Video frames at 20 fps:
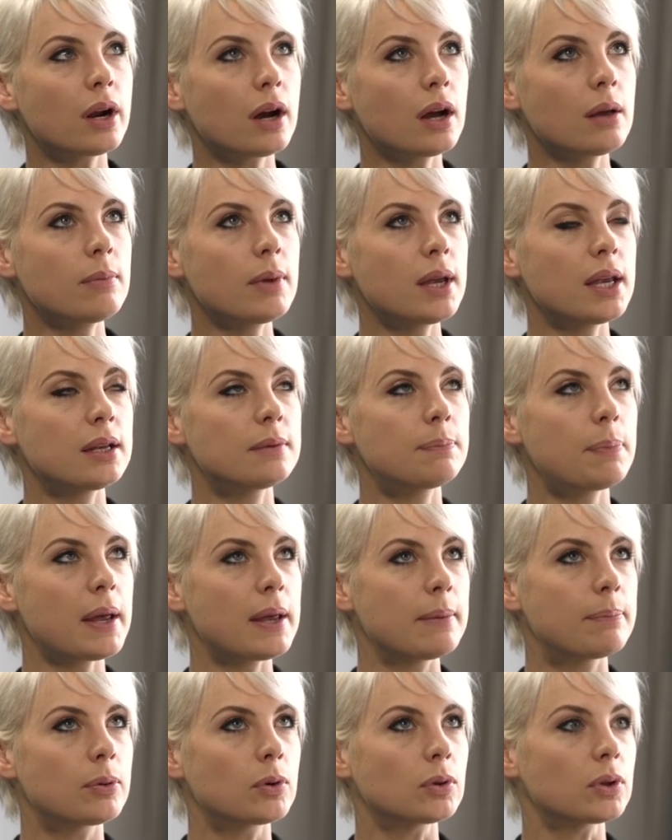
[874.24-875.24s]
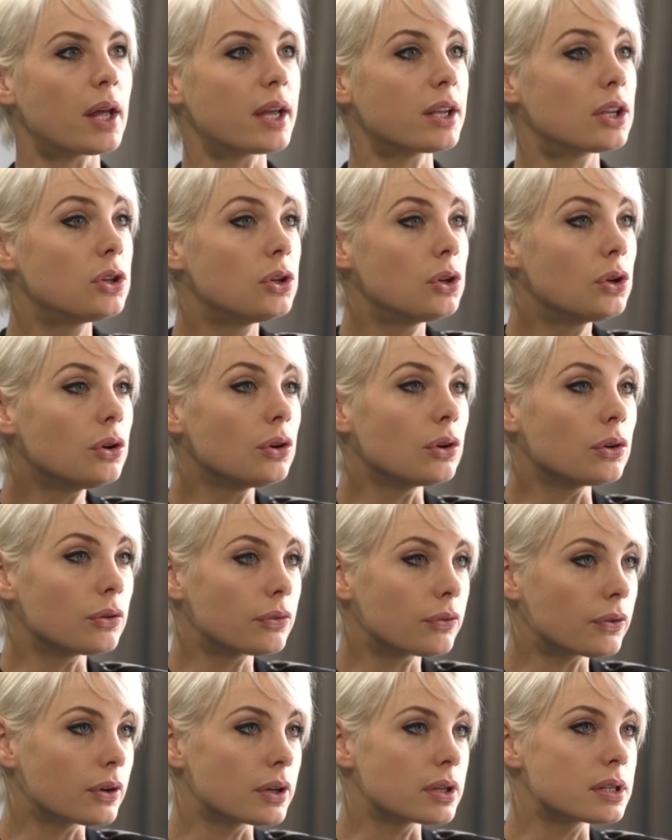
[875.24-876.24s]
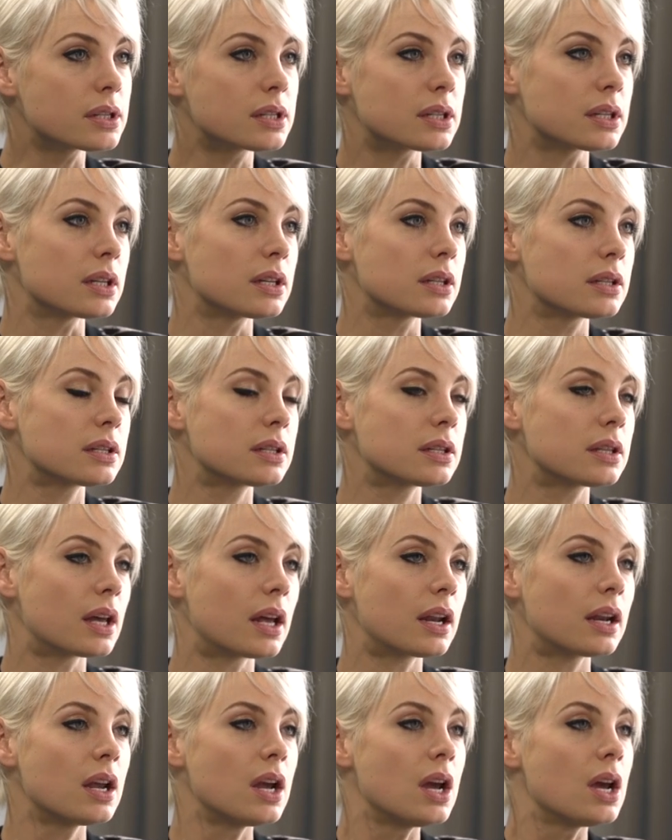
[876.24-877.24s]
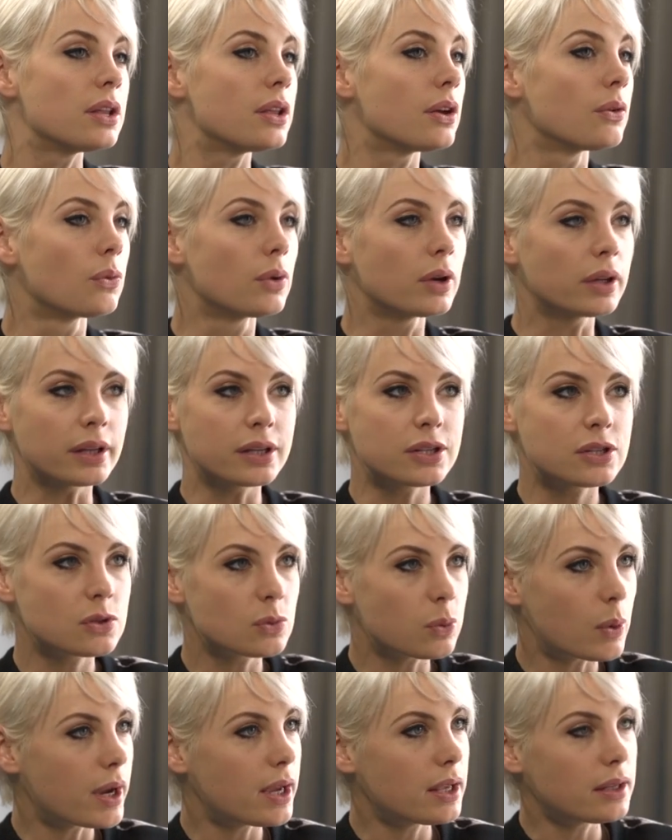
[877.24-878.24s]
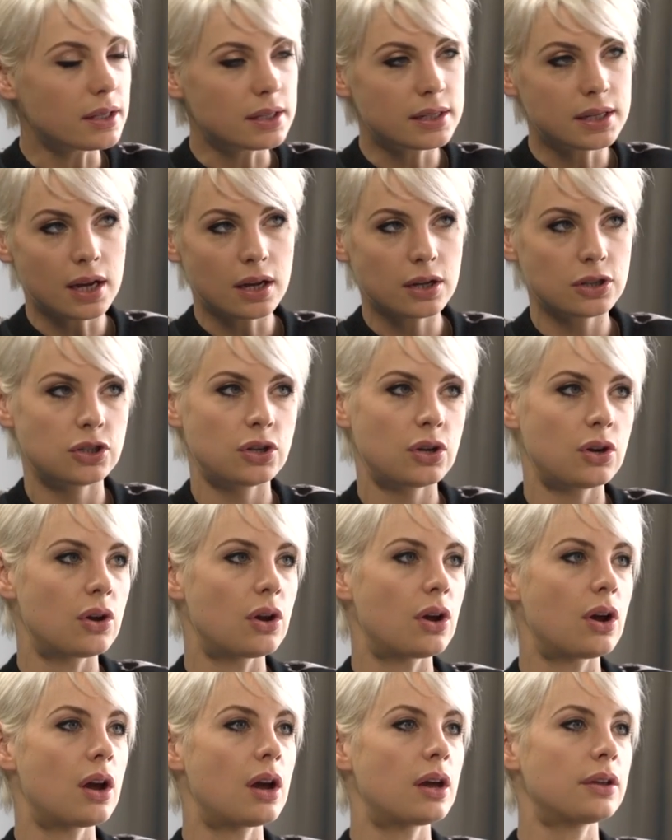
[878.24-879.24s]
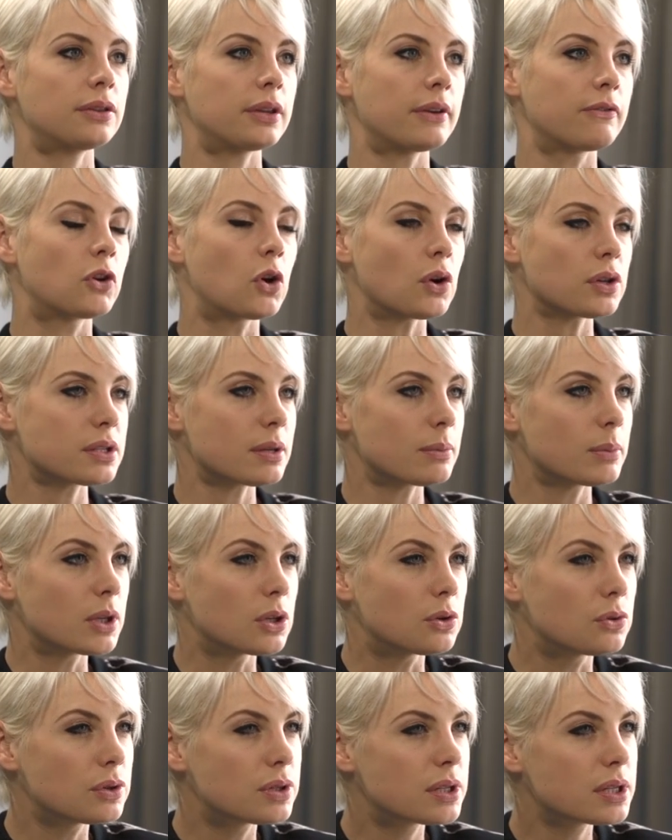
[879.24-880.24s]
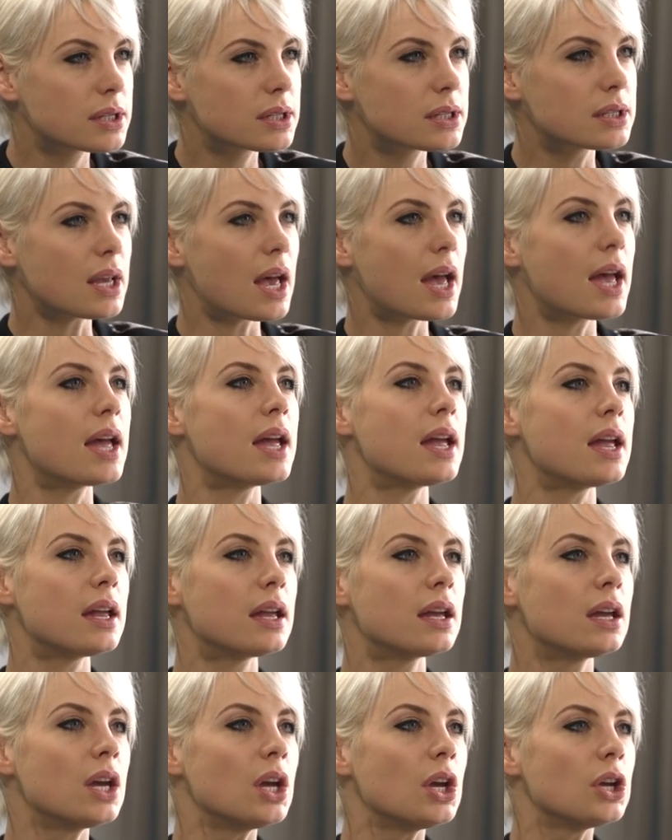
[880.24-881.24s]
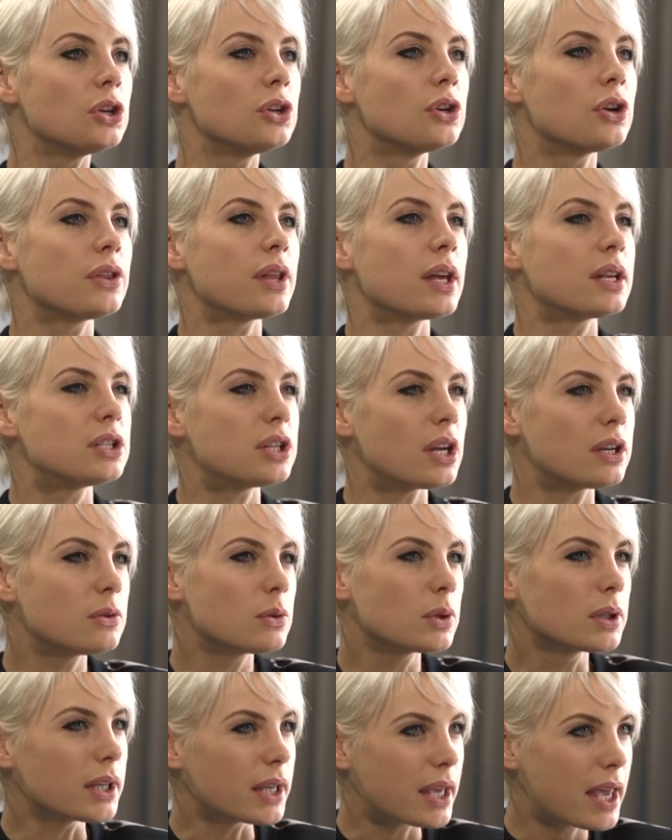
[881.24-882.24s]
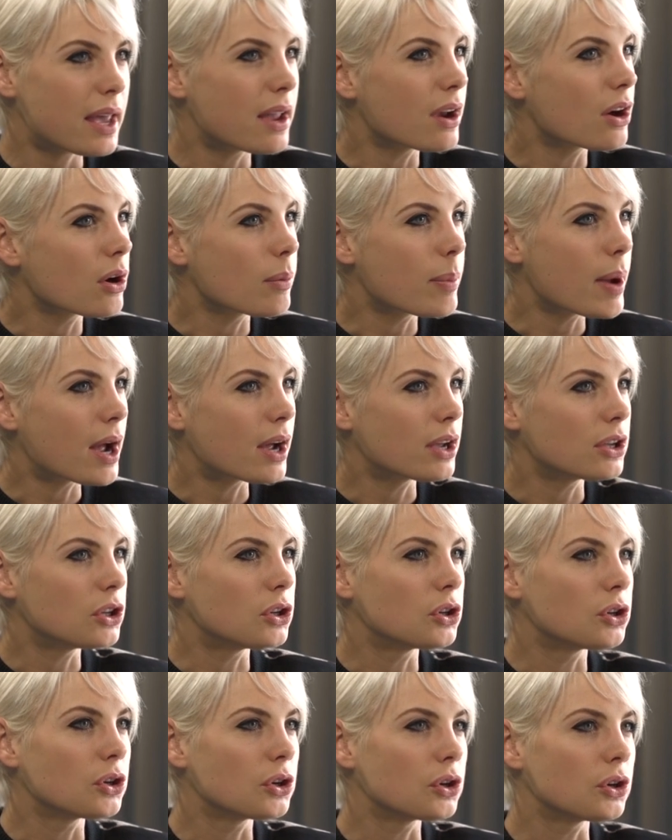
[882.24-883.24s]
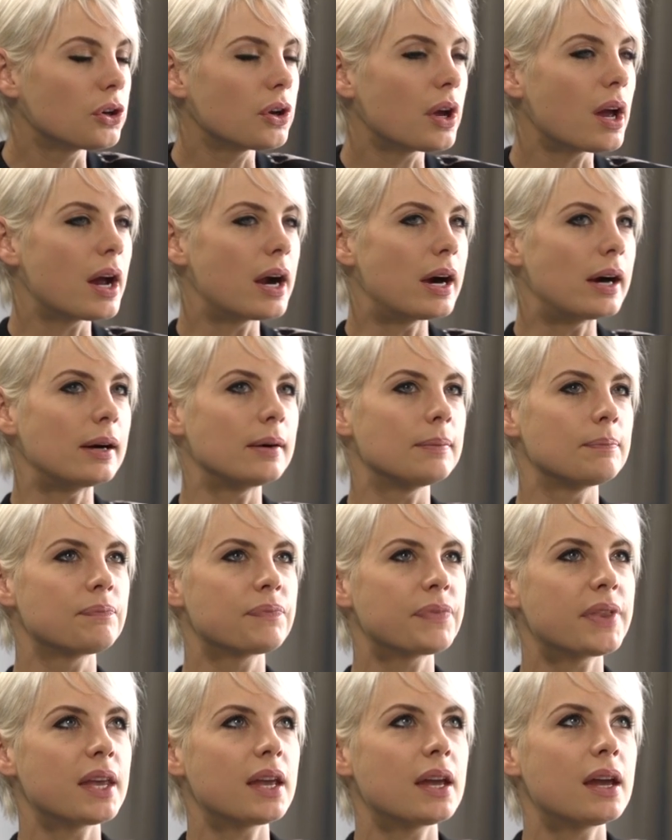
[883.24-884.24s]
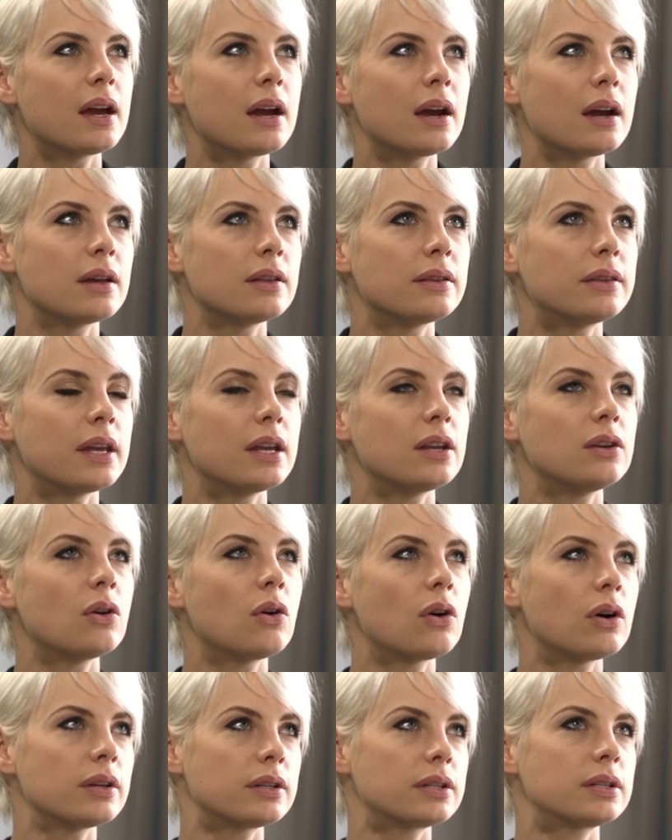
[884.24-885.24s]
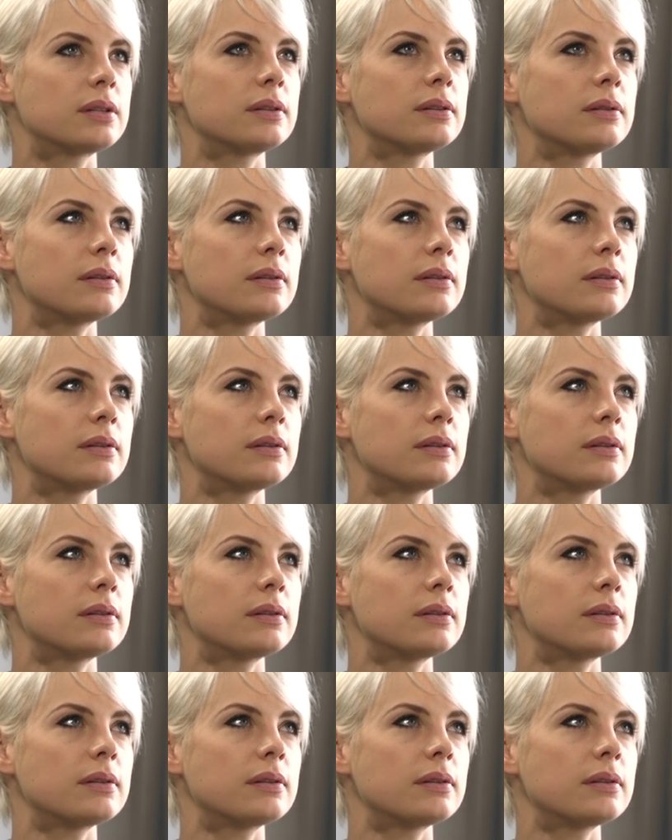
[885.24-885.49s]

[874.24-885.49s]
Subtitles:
when I meet people like you, for instance, that they're really sweet, they're down to earth, they've got something good to say, you know, they genuinely care about you, they're not